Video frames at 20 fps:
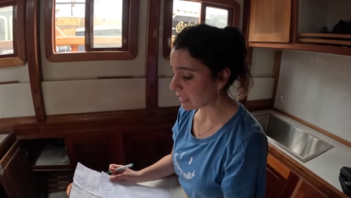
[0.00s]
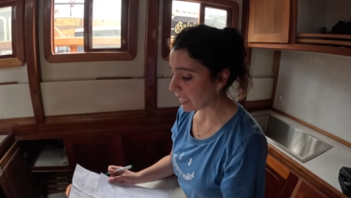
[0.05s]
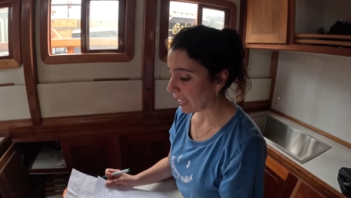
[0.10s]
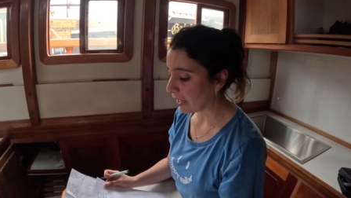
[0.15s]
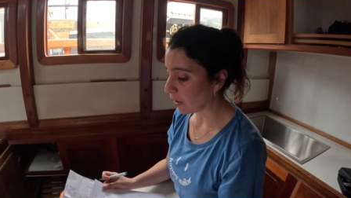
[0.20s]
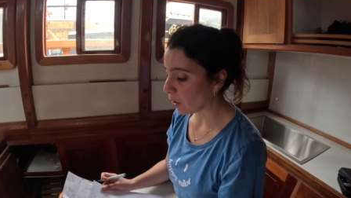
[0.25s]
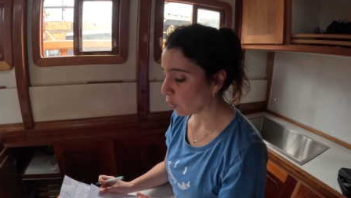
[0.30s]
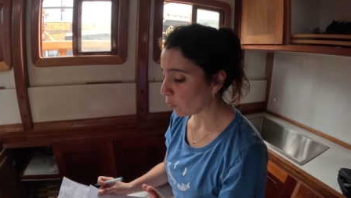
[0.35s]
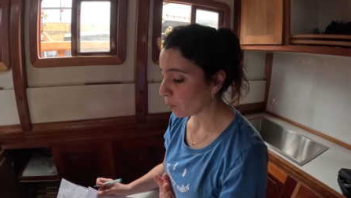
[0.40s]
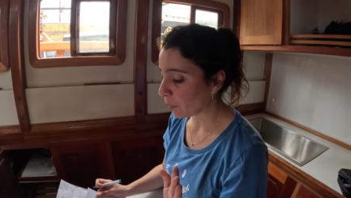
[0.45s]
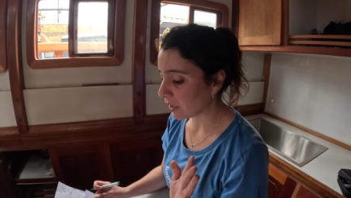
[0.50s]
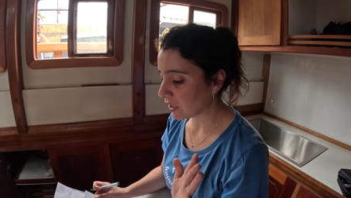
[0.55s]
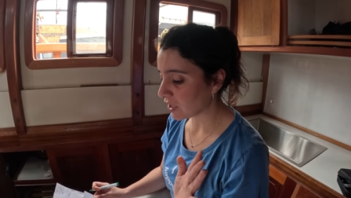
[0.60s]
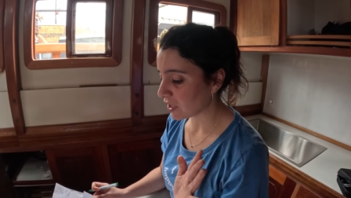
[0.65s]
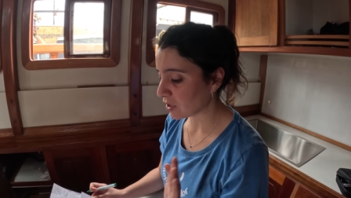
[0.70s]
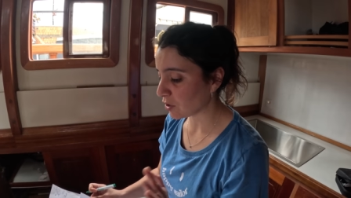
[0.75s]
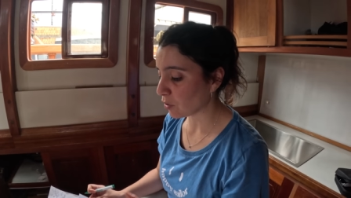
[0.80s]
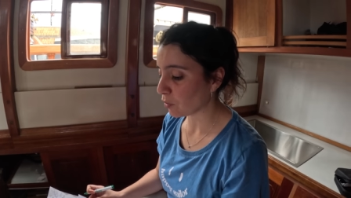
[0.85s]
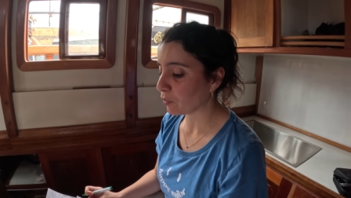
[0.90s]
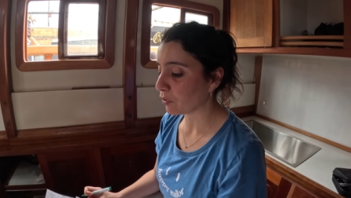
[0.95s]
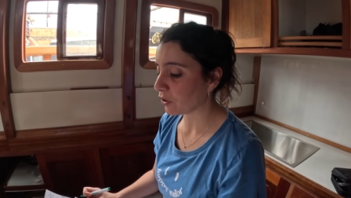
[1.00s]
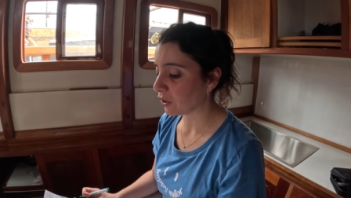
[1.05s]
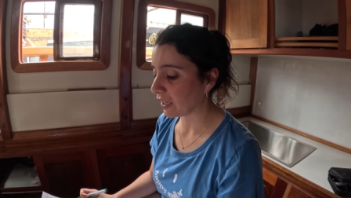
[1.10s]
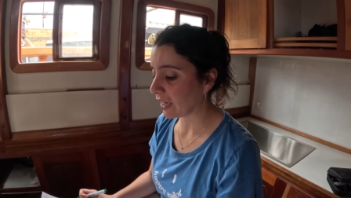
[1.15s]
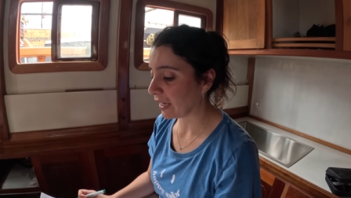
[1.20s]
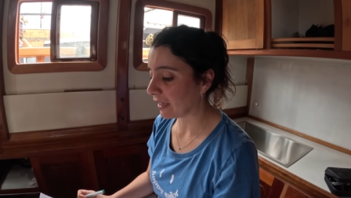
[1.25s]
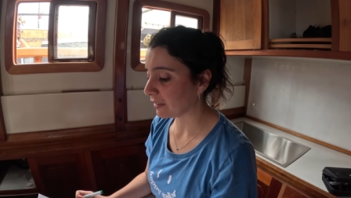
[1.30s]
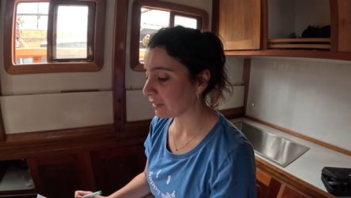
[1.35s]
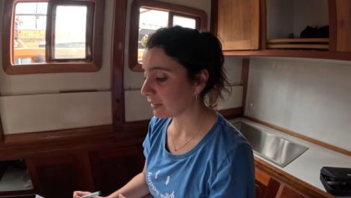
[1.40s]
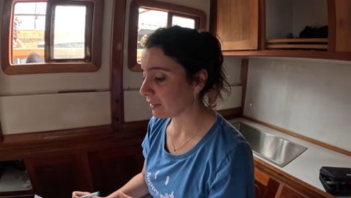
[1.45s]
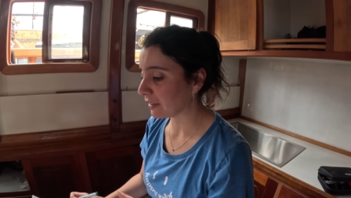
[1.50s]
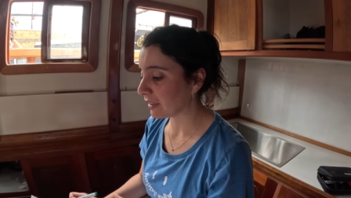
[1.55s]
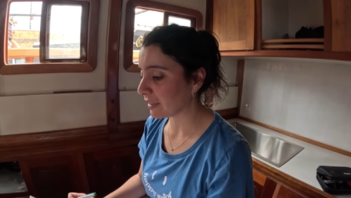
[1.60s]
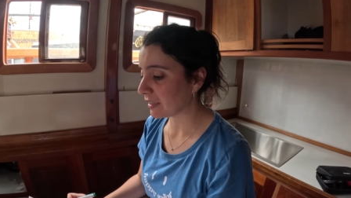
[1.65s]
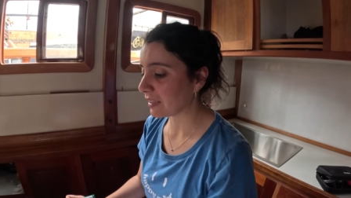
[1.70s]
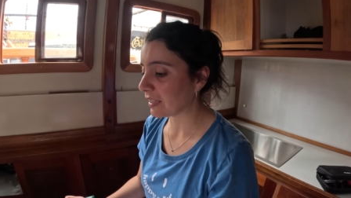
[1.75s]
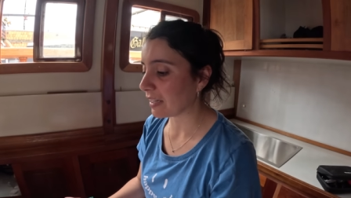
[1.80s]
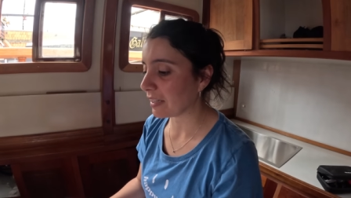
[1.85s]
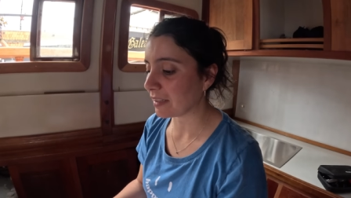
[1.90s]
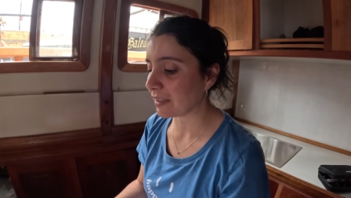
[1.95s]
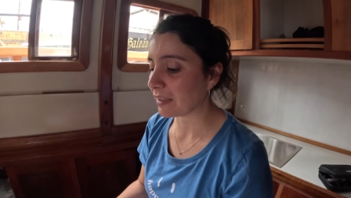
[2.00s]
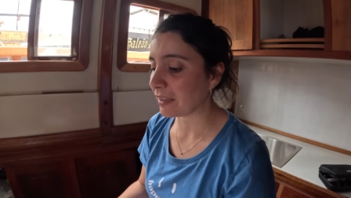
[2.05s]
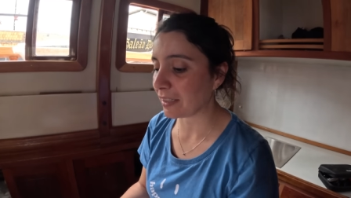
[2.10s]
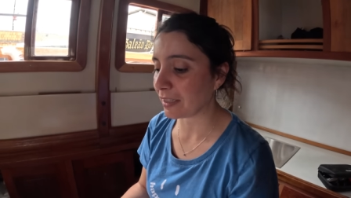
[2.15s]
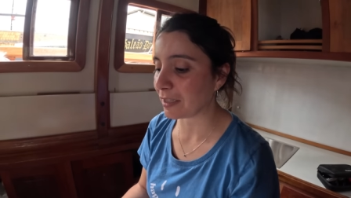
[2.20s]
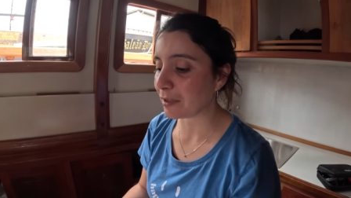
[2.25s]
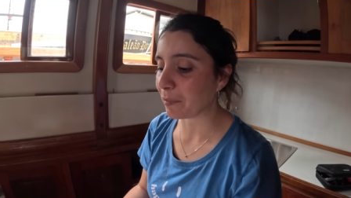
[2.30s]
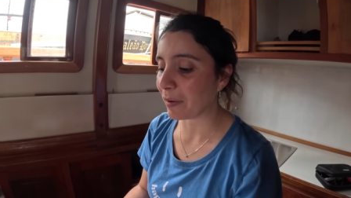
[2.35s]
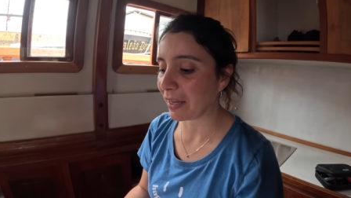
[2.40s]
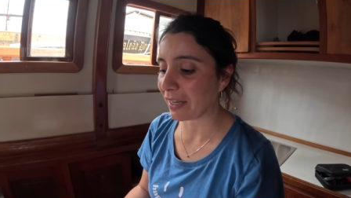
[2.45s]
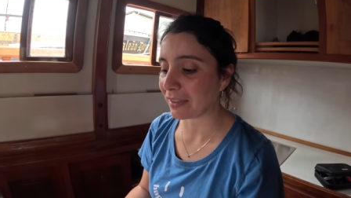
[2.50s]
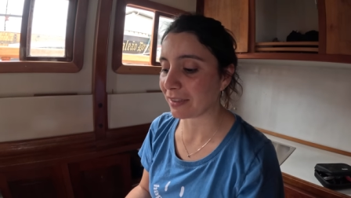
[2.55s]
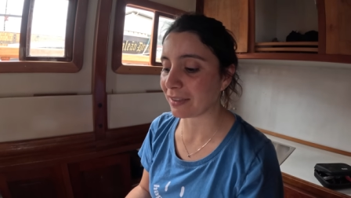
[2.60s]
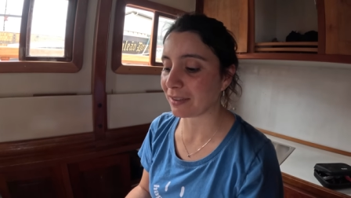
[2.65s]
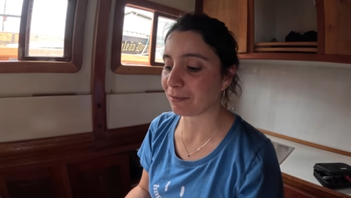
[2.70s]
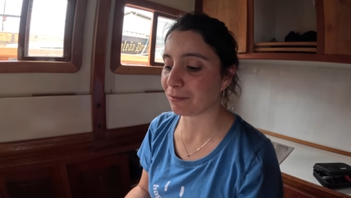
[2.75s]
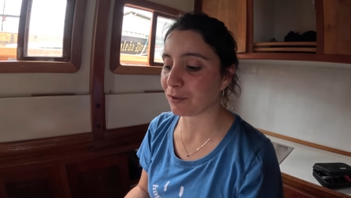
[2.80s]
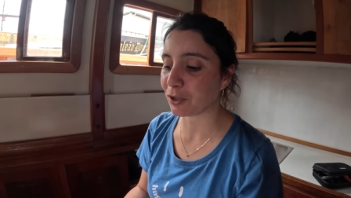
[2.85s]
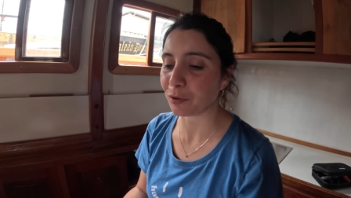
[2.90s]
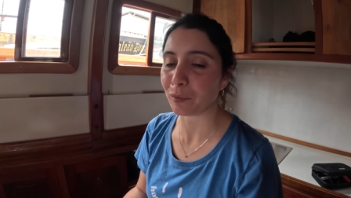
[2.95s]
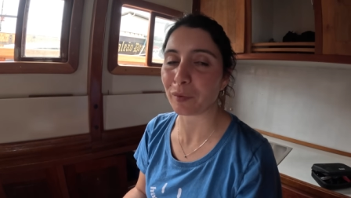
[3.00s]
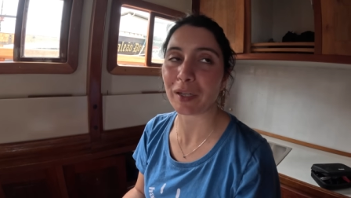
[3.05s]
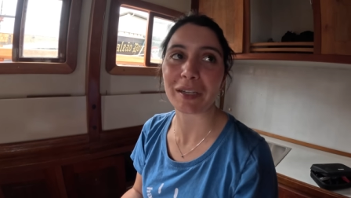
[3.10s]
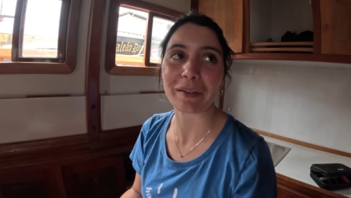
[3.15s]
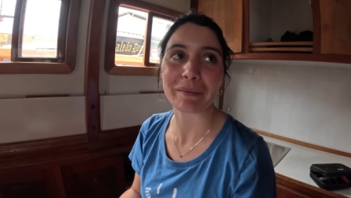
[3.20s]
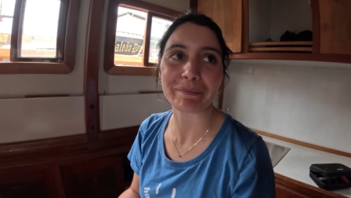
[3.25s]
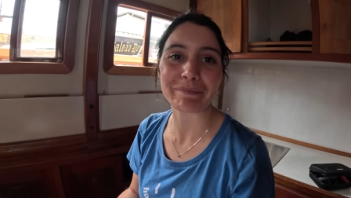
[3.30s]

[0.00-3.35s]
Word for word: I hope I just don't forget the sense this makes to me.